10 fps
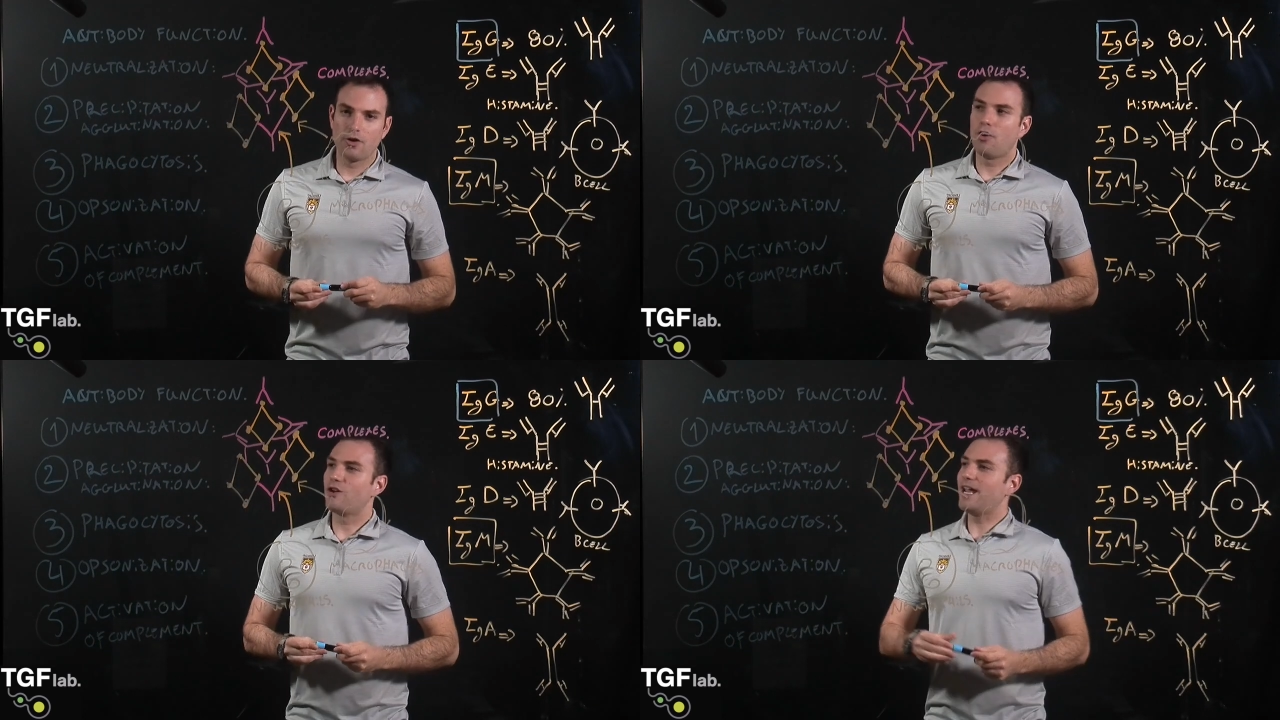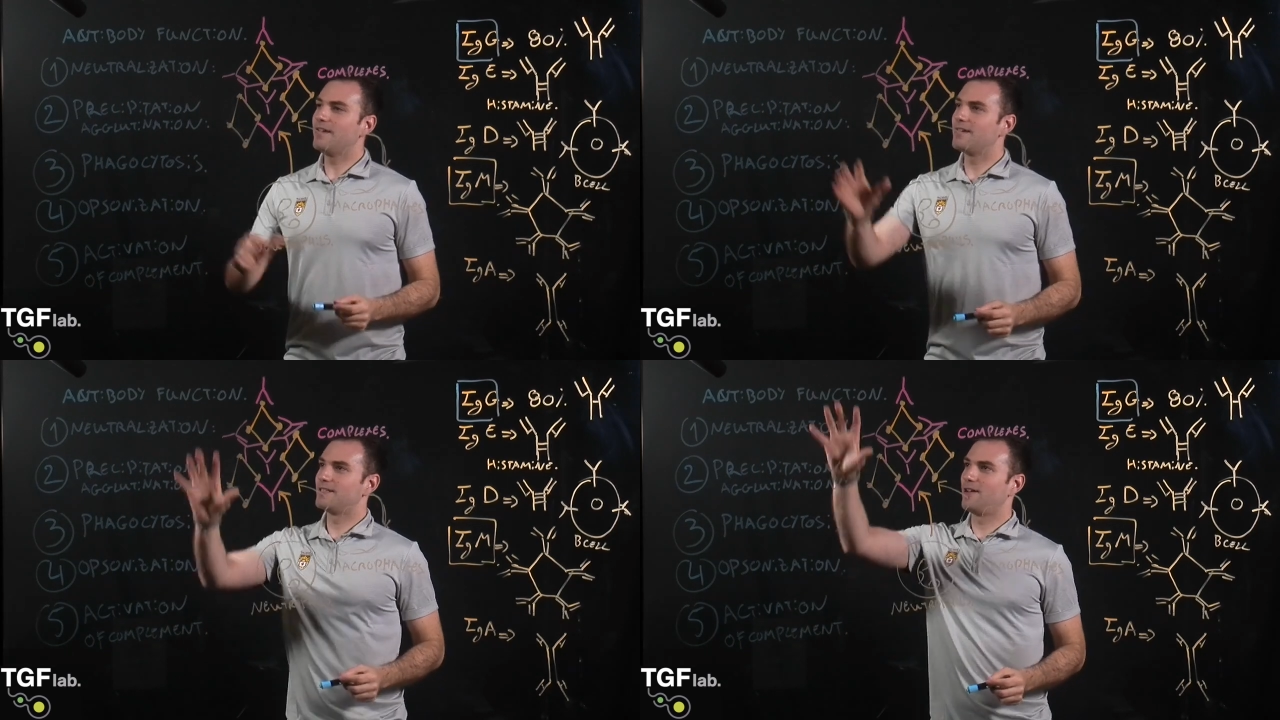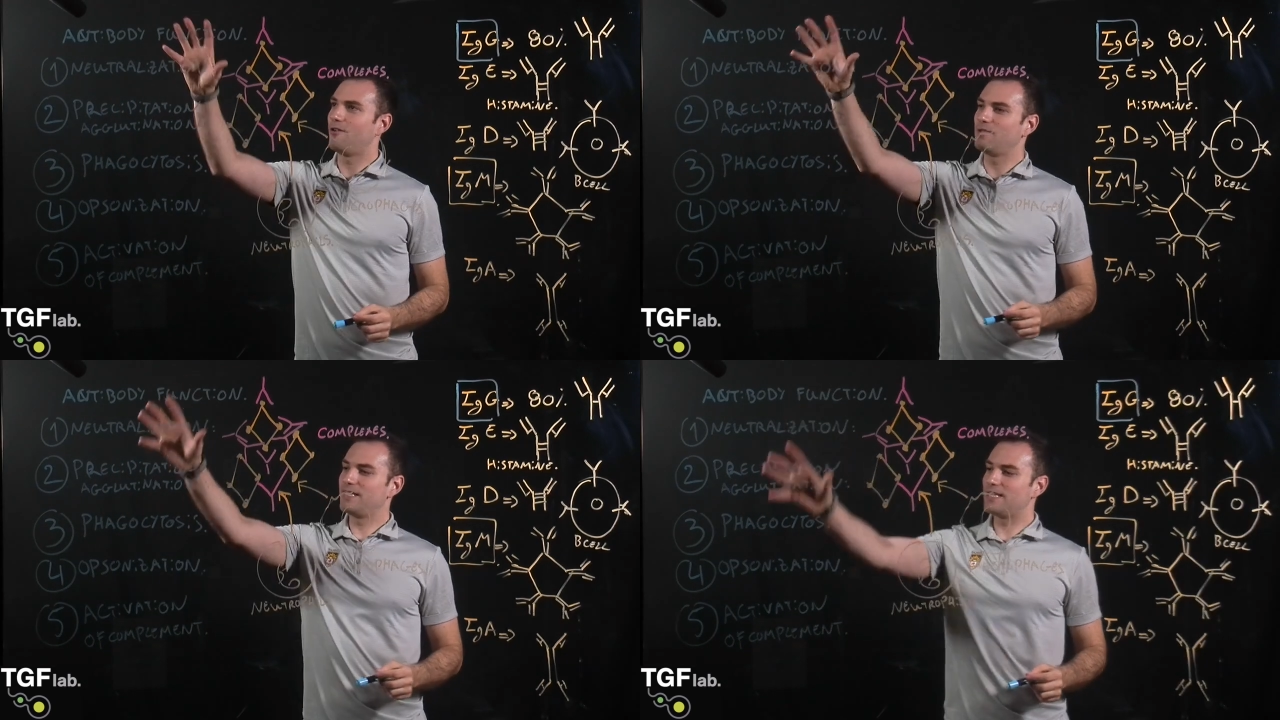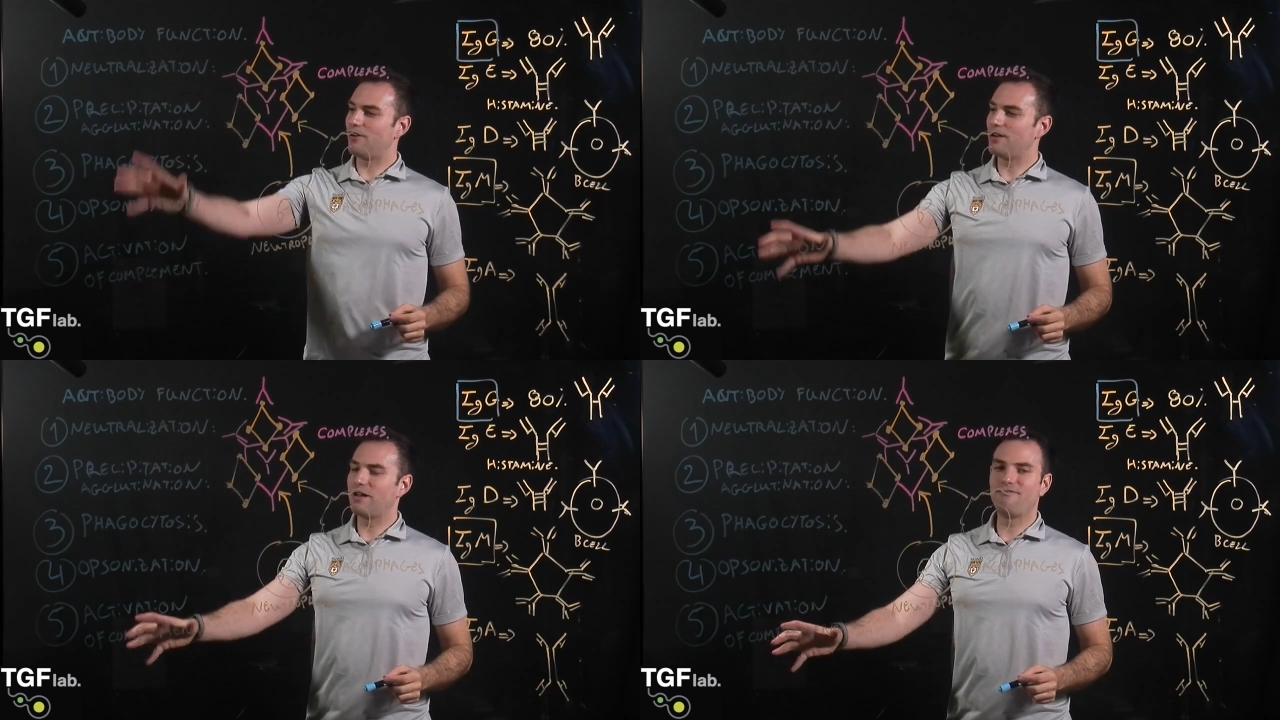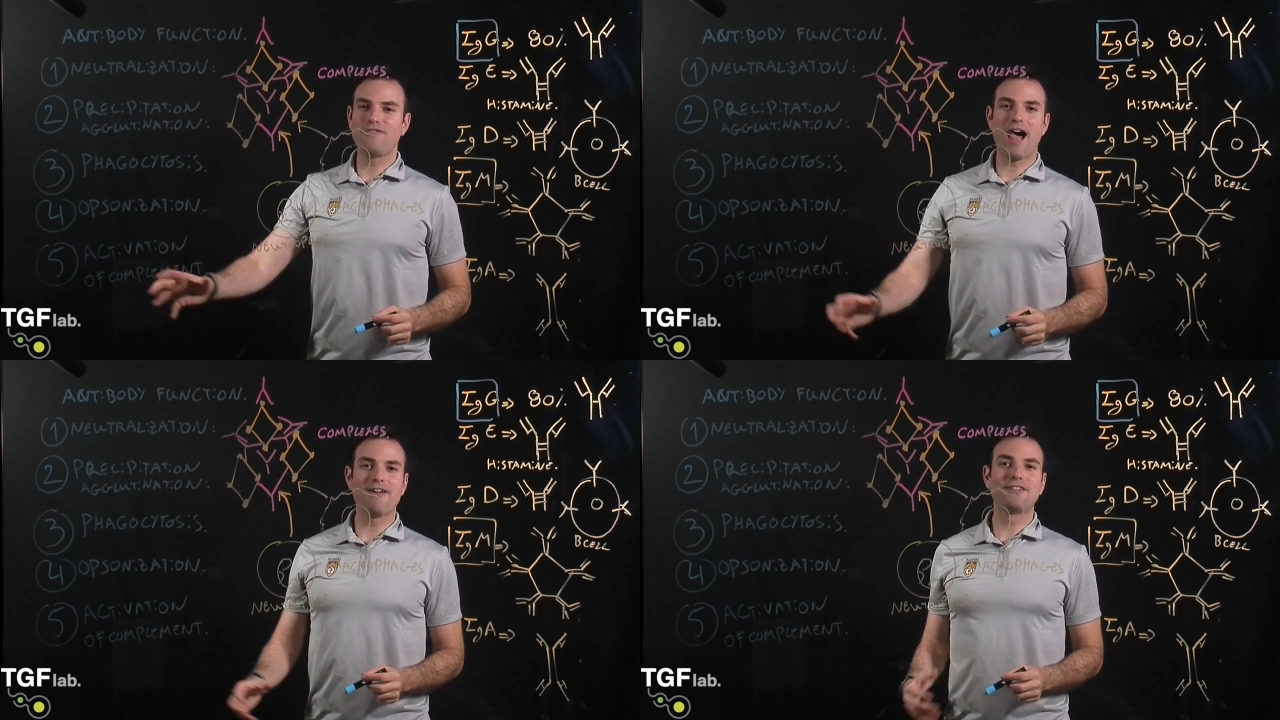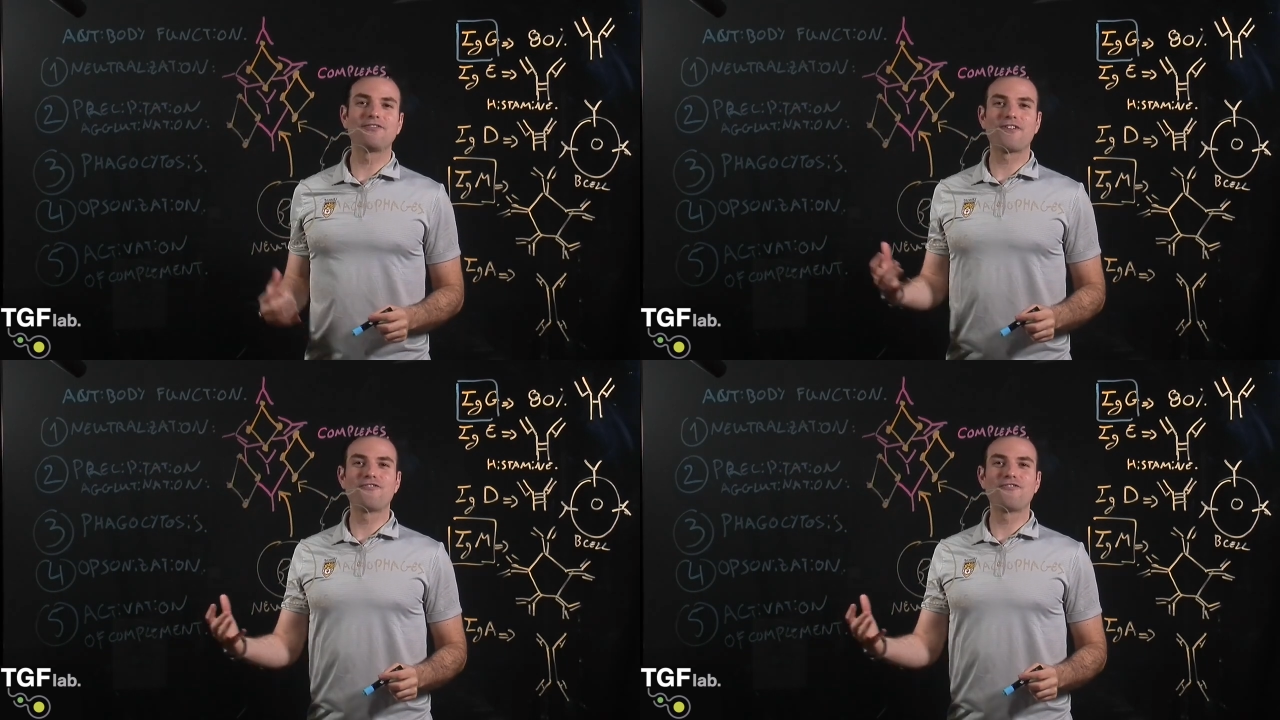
Okay, so these are the 5 different